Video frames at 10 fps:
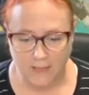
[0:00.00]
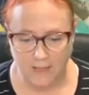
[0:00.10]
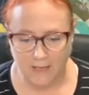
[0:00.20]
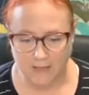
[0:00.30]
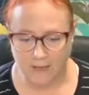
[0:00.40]

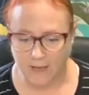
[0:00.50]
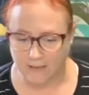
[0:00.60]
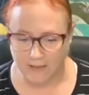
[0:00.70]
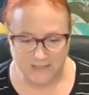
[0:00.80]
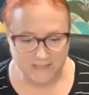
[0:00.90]
And
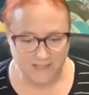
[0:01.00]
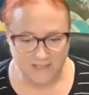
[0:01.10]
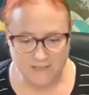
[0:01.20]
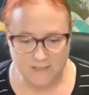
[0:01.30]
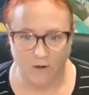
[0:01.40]
I'd like to
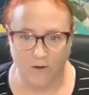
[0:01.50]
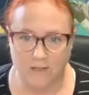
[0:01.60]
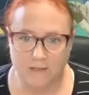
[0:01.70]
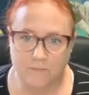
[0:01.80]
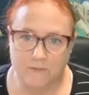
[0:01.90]
get
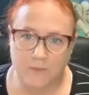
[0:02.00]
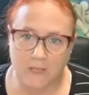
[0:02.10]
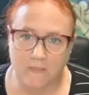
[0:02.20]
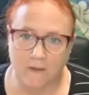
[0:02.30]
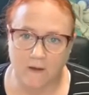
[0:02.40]
started
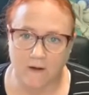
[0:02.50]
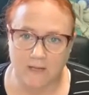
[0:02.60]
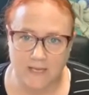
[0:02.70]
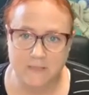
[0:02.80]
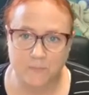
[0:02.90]
with our
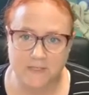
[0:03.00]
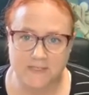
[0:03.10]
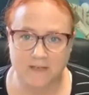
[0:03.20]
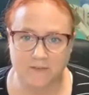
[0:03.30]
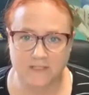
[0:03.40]
guest
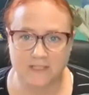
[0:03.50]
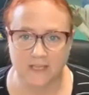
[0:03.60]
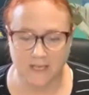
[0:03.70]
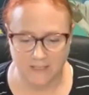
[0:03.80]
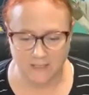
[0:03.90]
presenter
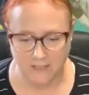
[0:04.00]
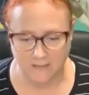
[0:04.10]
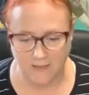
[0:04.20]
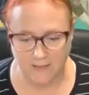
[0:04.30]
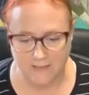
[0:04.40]
tonight,
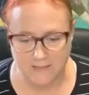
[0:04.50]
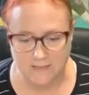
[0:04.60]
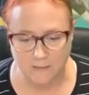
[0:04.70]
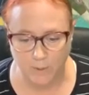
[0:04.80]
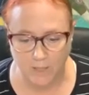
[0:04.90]
and that
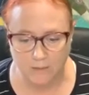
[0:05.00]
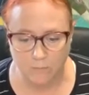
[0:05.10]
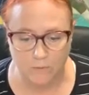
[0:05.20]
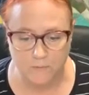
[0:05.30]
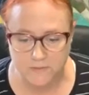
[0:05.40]
is Bonnie
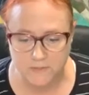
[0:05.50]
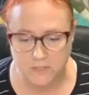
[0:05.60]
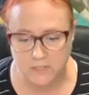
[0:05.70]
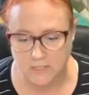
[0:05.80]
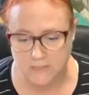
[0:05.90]
Roos.
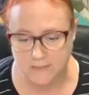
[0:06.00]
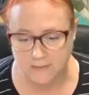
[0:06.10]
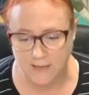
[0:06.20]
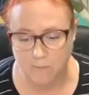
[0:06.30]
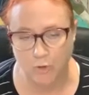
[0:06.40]
She's the
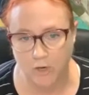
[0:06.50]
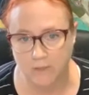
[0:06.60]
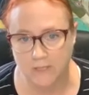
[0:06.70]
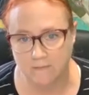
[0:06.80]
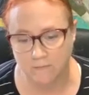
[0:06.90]

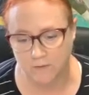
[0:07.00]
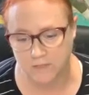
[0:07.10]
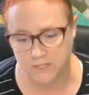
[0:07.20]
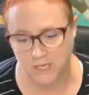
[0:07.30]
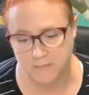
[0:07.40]
librarian for
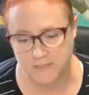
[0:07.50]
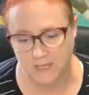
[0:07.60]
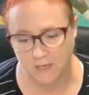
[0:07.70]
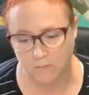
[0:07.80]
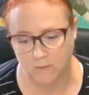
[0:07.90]
the
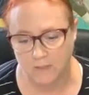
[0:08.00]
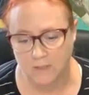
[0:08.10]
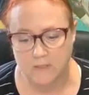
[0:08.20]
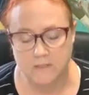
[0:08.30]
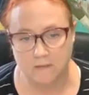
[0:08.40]
Jamestown
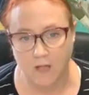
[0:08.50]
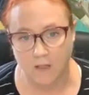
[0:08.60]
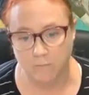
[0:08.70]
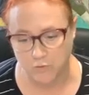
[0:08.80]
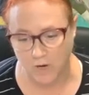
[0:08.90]

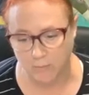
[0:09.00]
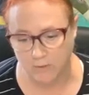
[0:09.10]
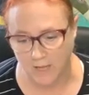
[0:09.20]
S'Klallam Tribal